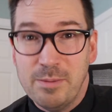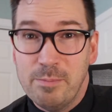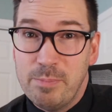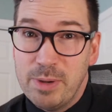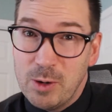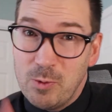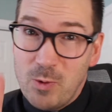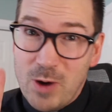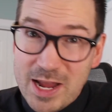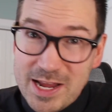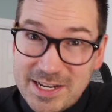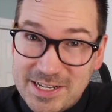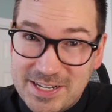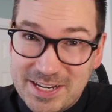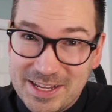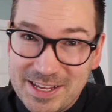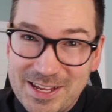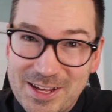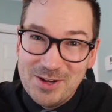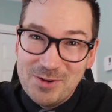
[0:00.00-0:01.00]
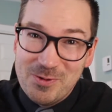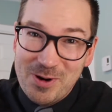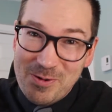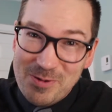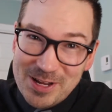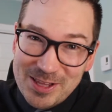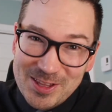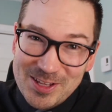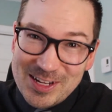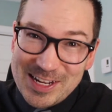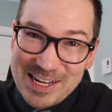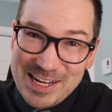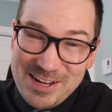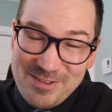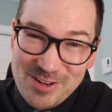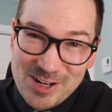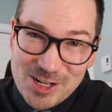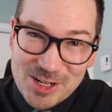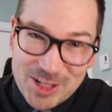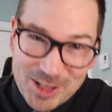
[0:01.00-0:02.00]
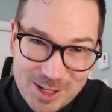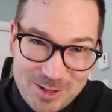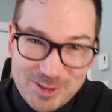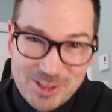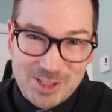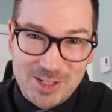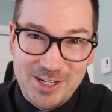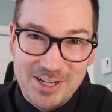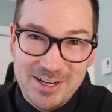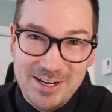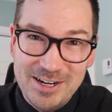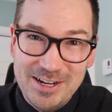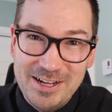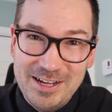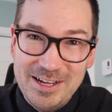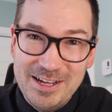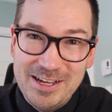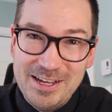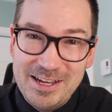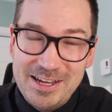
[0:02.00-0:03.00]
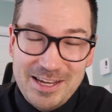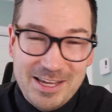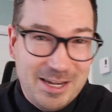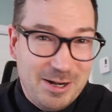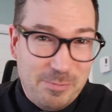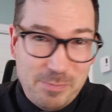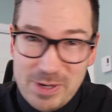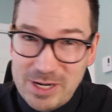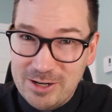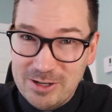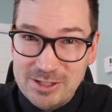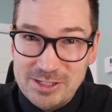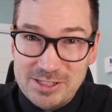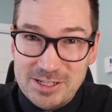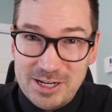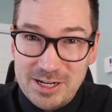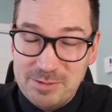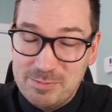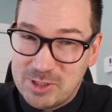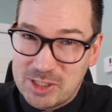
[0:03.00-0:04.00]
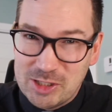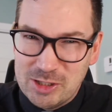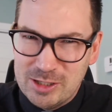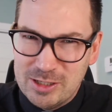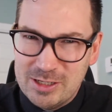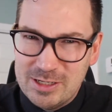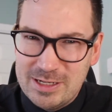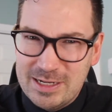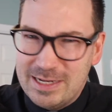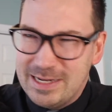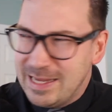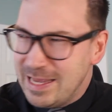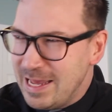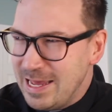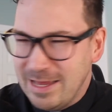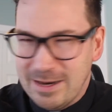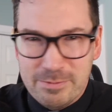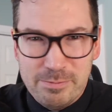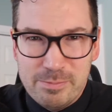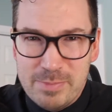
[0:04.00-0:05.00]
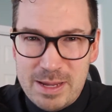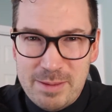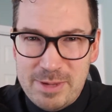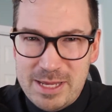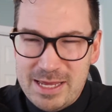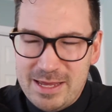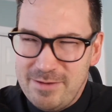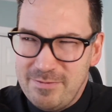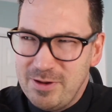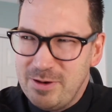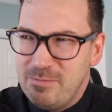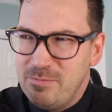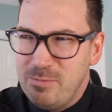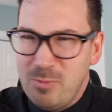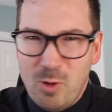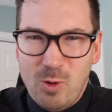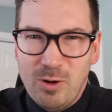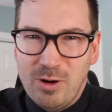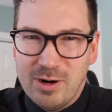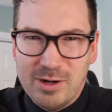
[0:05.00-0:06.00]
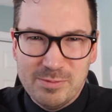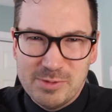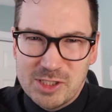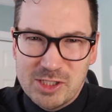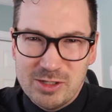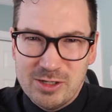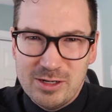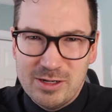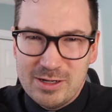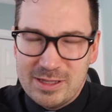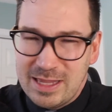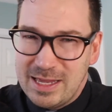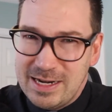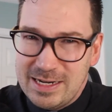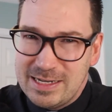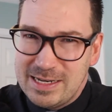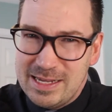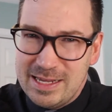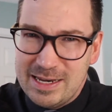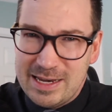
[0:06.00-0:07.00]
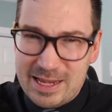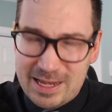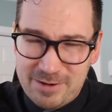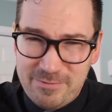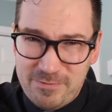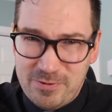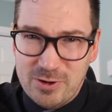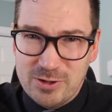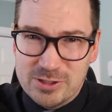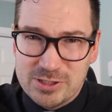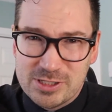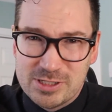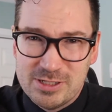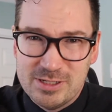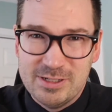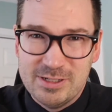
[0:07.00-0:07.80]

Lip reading: But wait, when we look even closer, it appears absurd again, maybe even more absurd than it did at first.